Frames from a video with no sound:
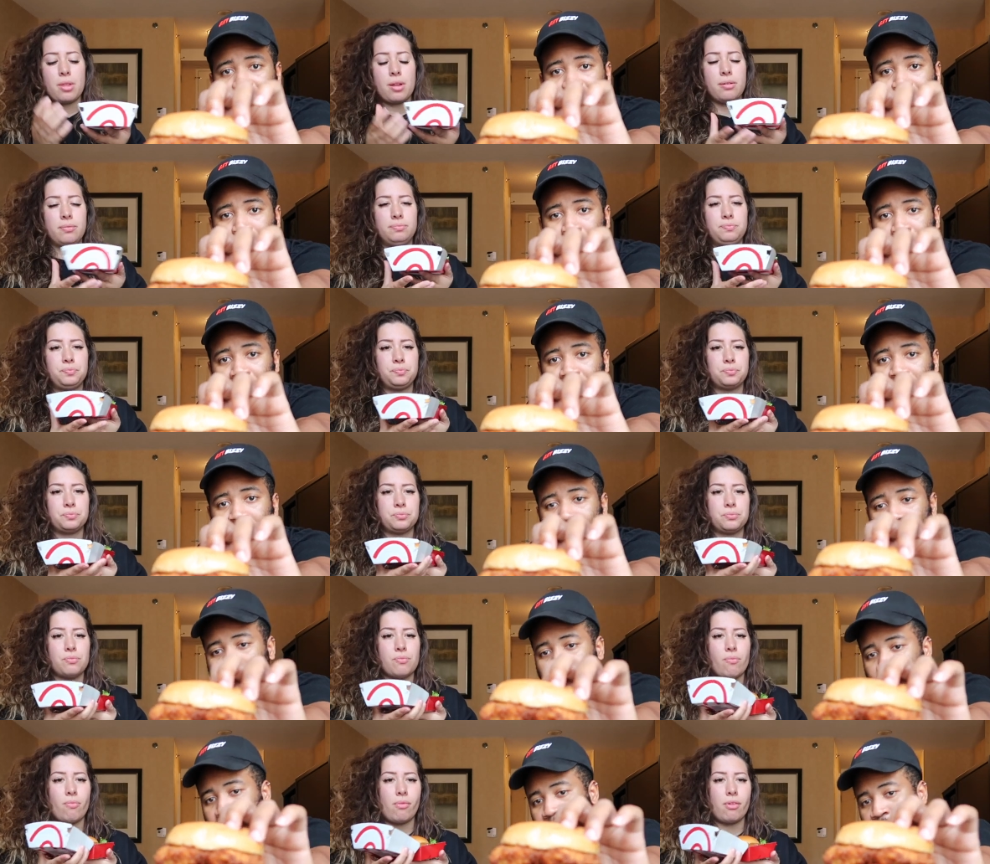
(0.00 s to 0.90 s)
Speaker 1: simple.
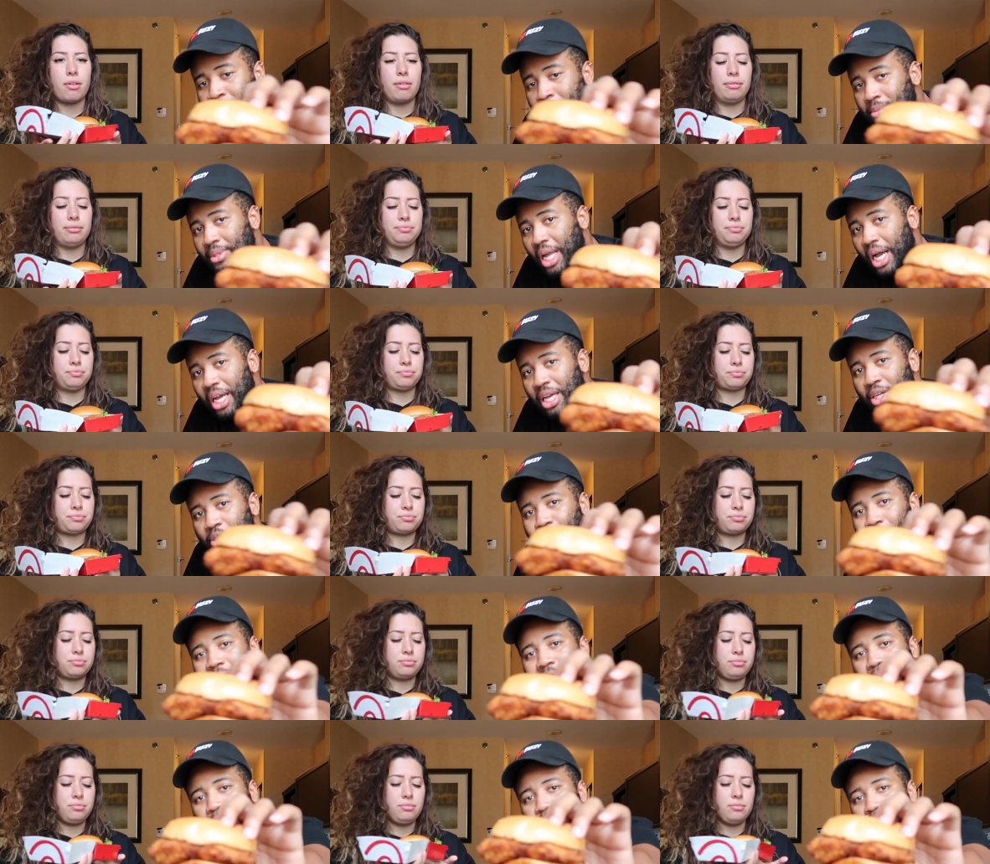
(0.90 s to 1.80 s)
Nothing
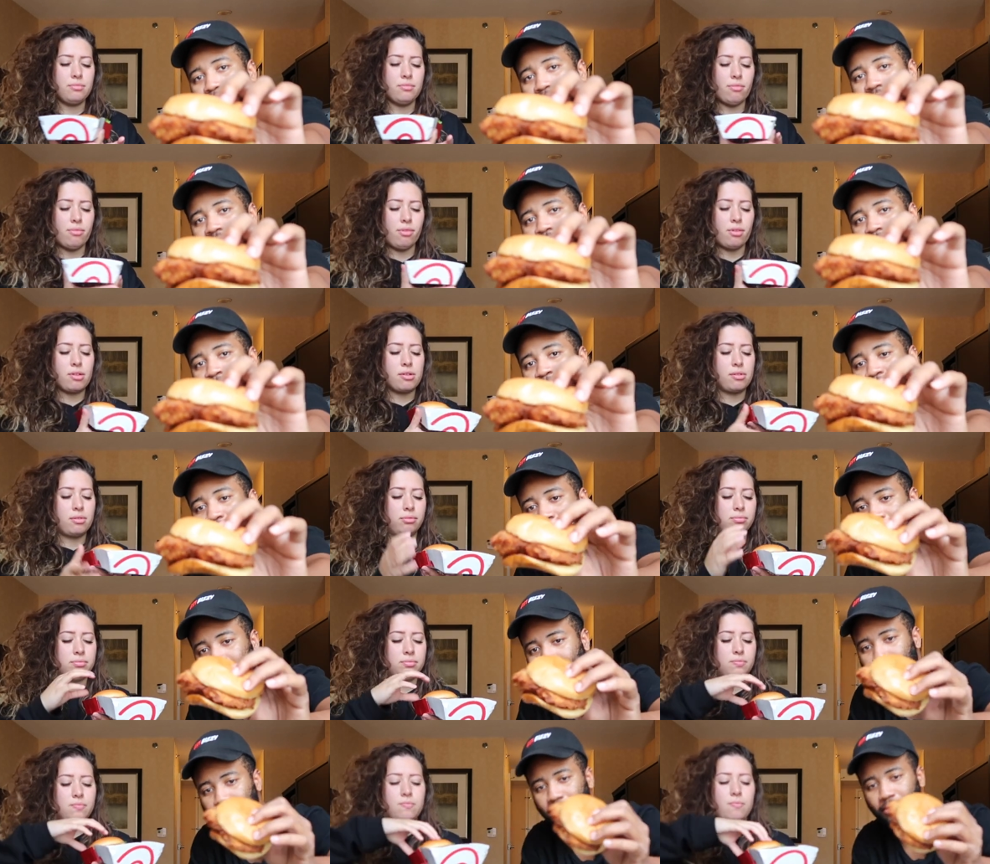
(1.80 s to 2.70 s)
cray cray.
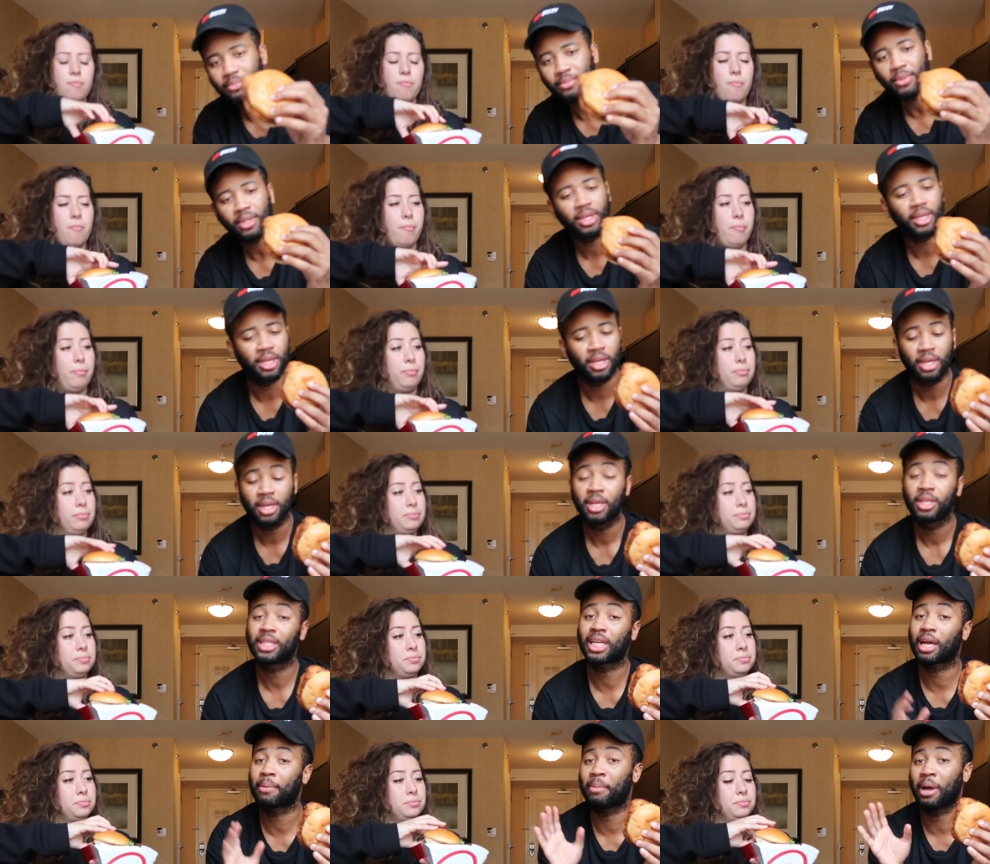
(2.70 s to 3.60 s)

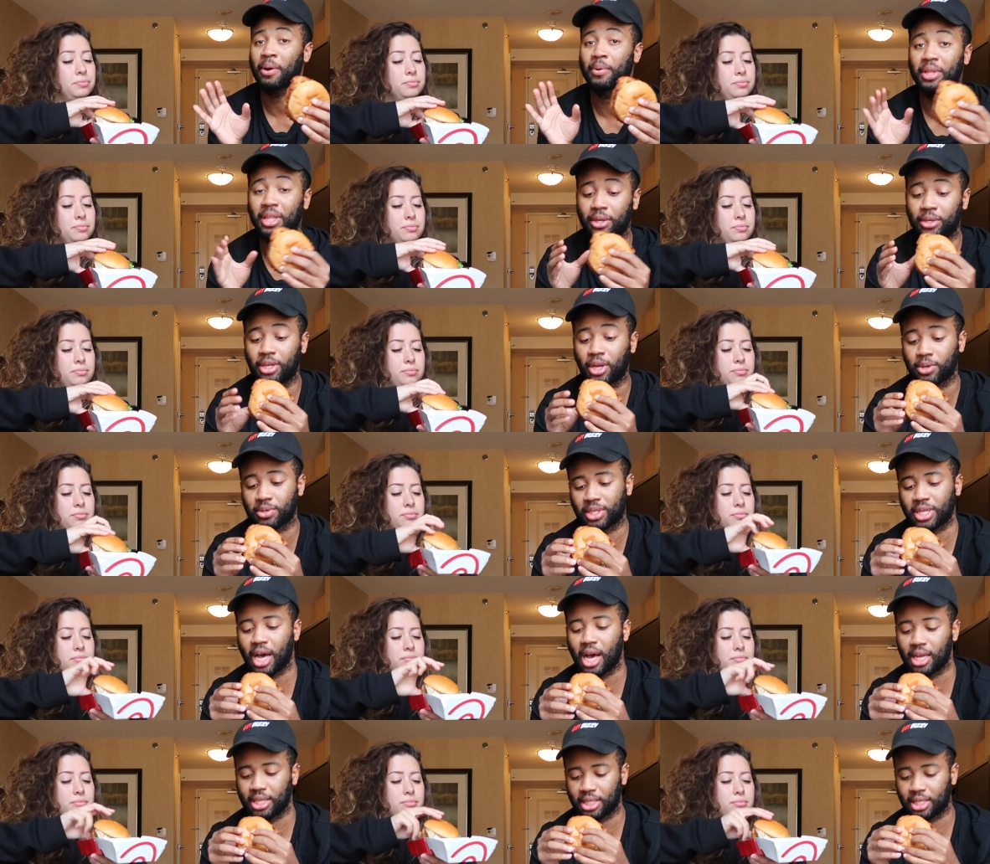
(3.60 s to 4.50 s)
Take a bite with it, no
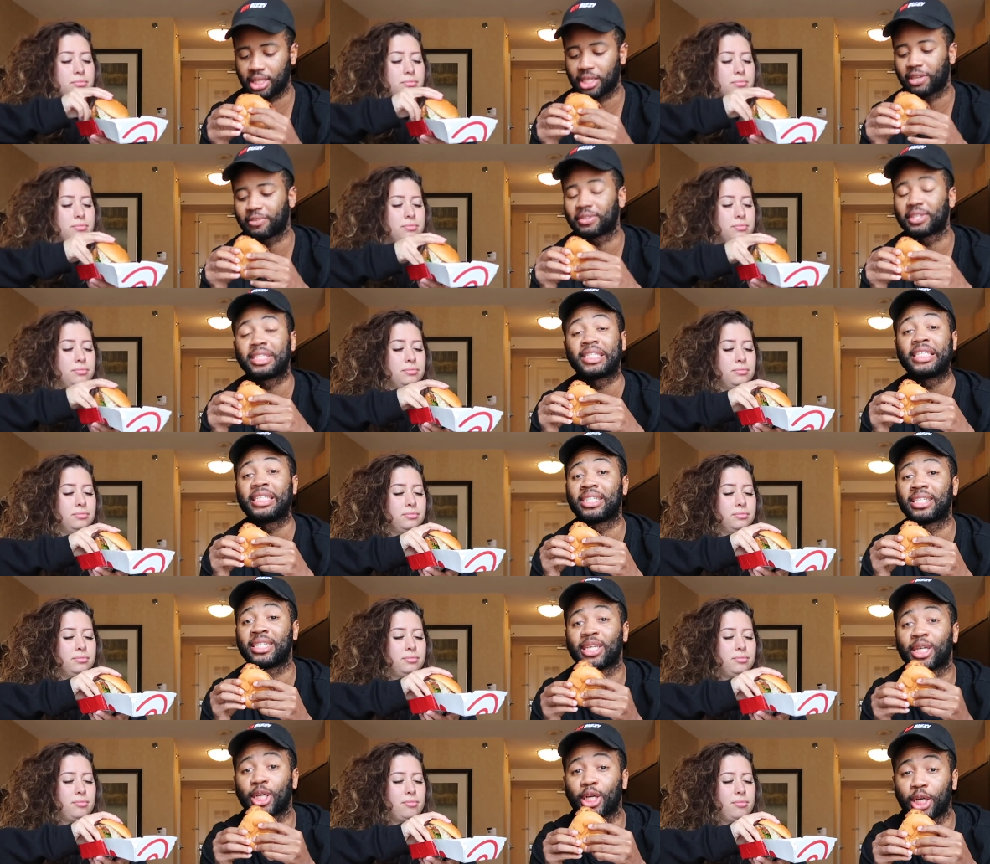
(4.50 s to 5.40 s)
sauce. See if the
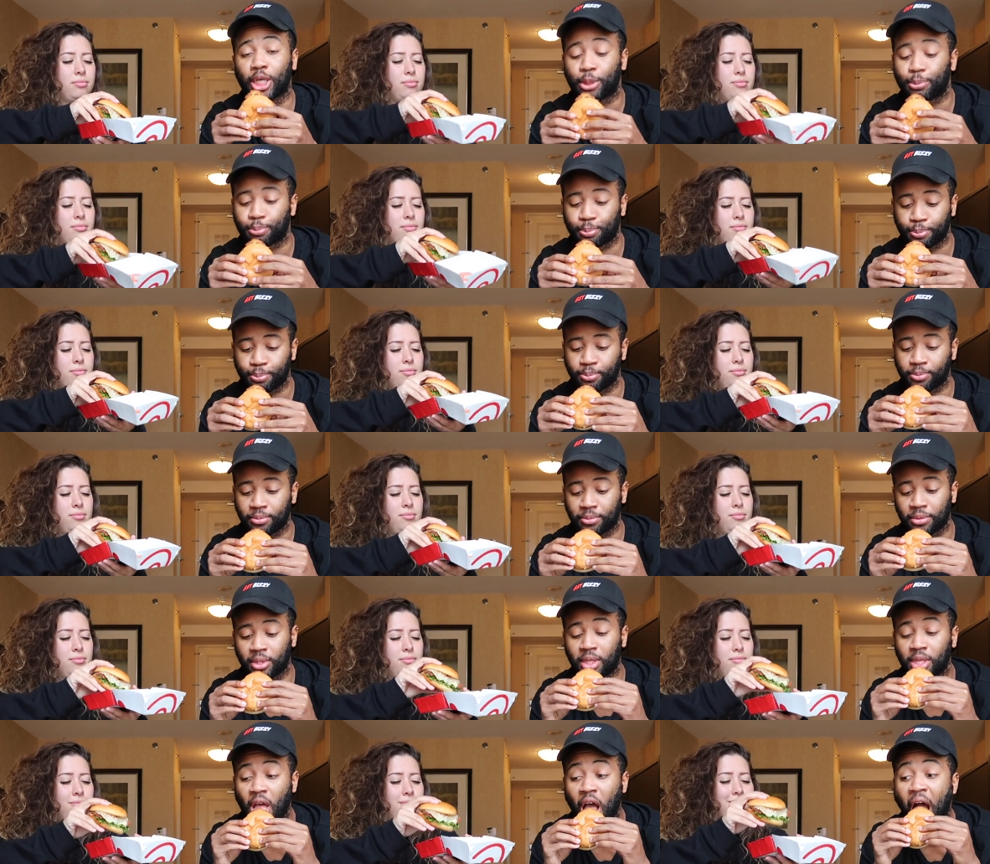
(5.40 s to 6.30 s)
seasoning
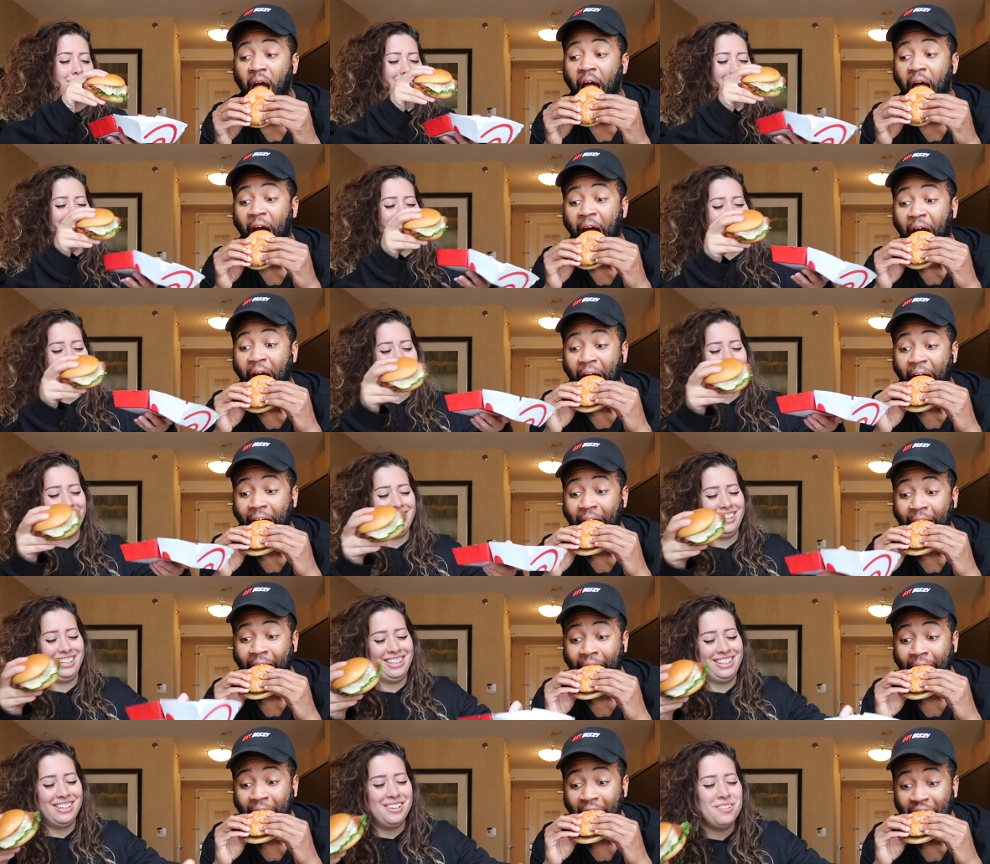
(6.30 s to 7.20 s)

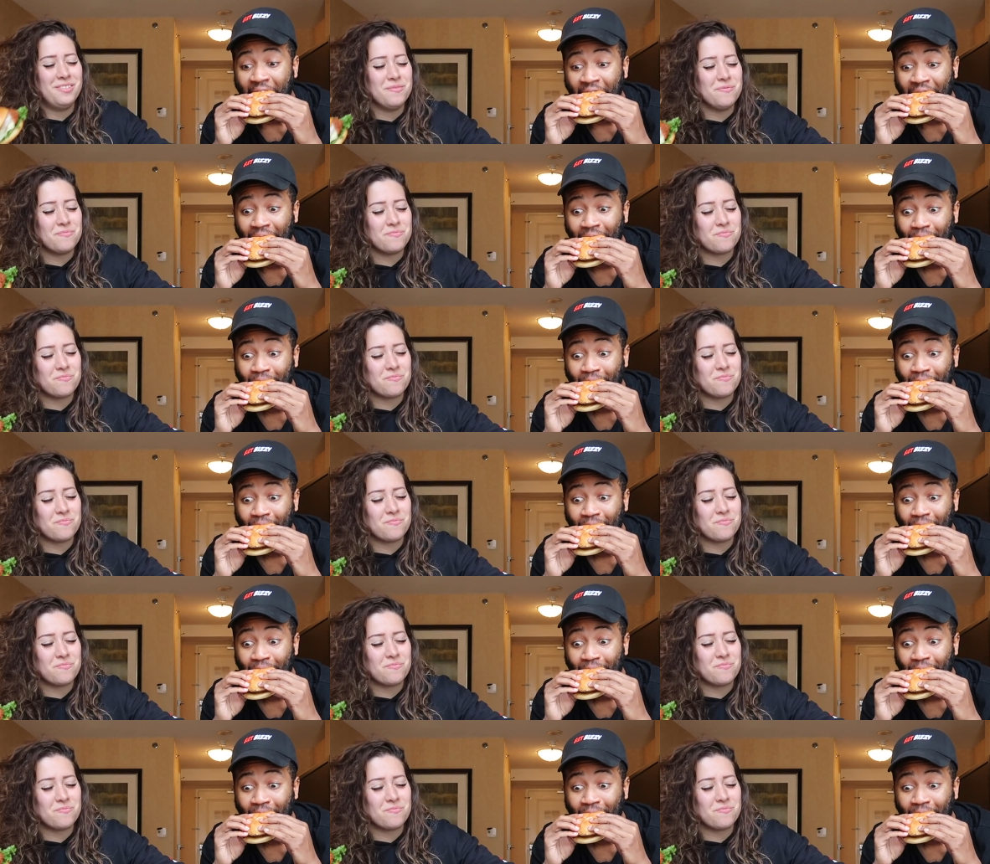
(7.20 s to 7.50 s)
good.